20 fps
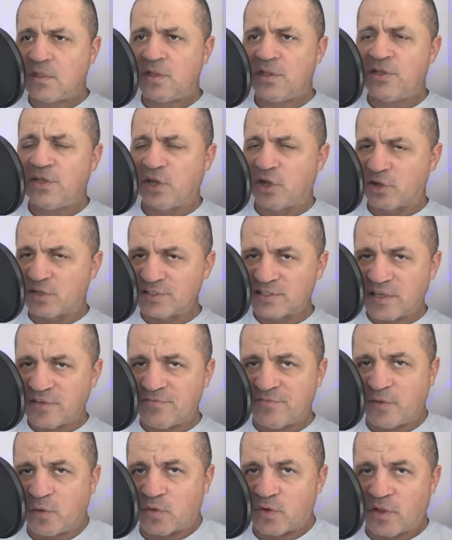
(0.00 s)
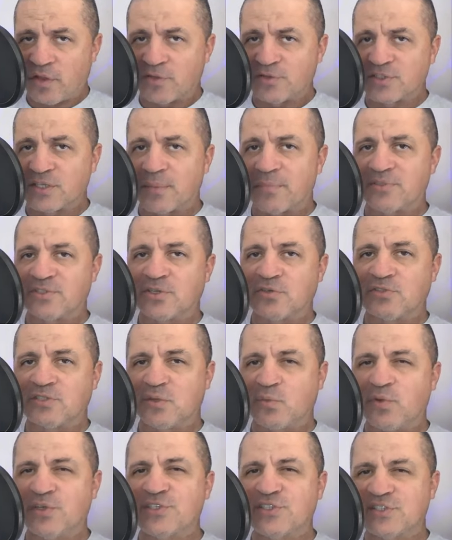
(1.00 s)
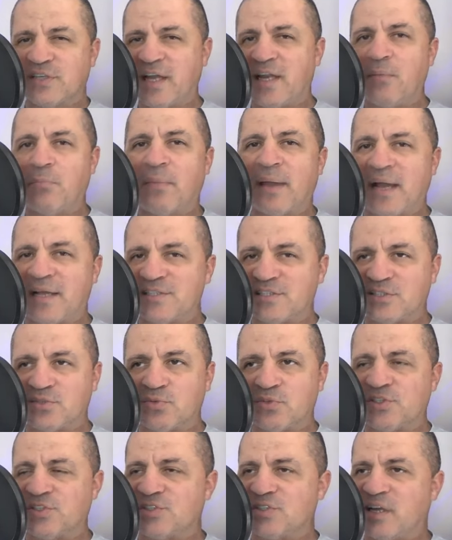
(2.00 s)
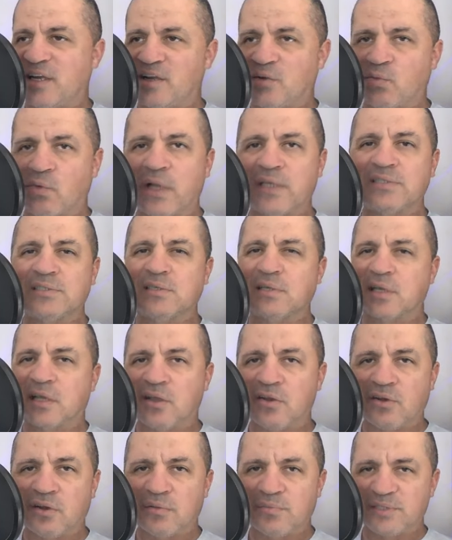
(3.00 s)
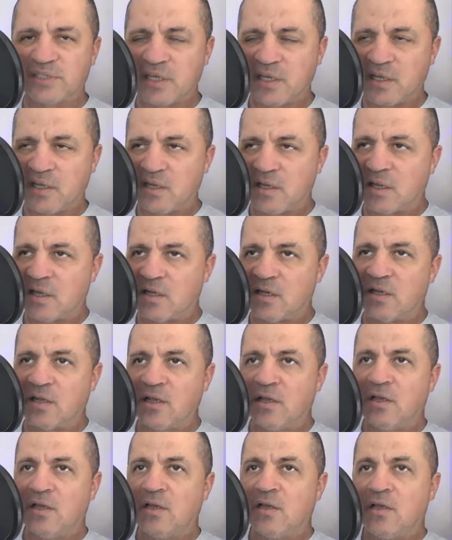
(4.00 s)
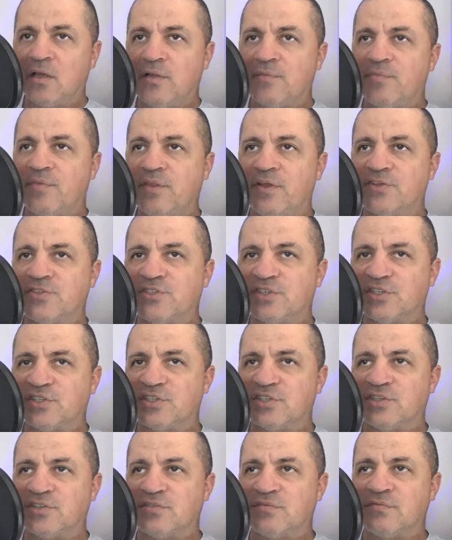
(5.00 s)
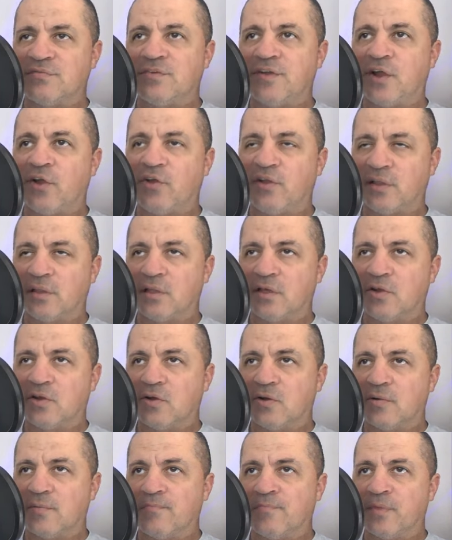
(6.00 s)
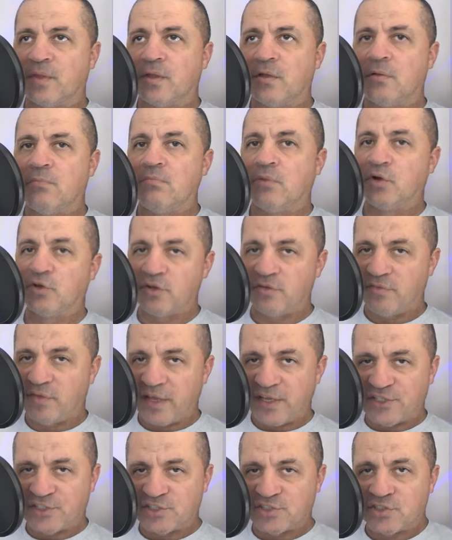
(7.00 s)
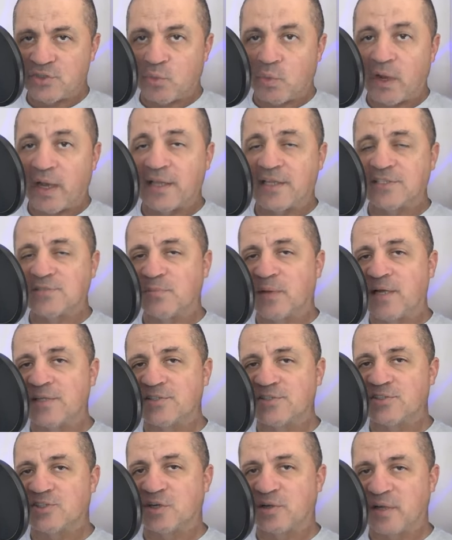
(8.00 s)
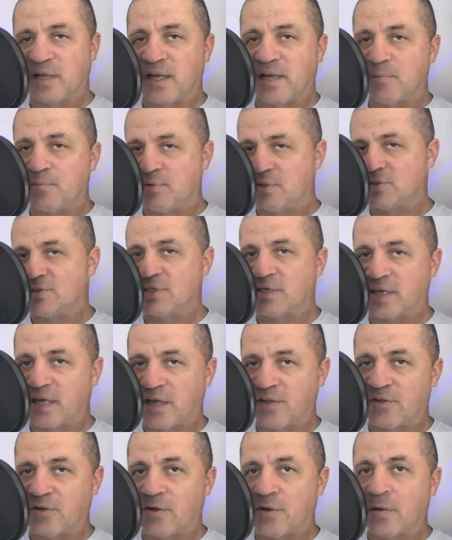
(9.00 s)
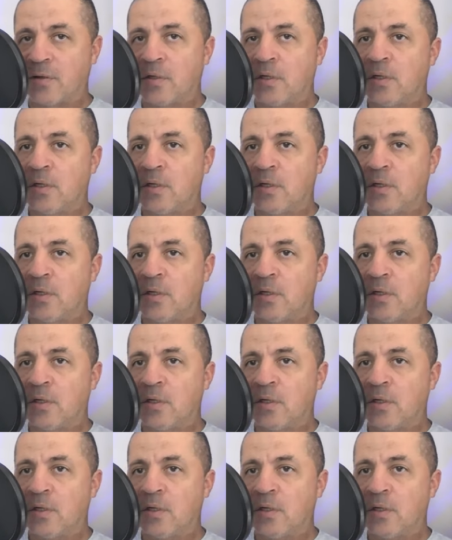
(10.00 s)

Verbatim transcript: you know, because they phone all those episodes, and we're just getting matches, we're just getting wrestling. You know what I'm saying? And there's just just very little motivation to why these matches are getting put together,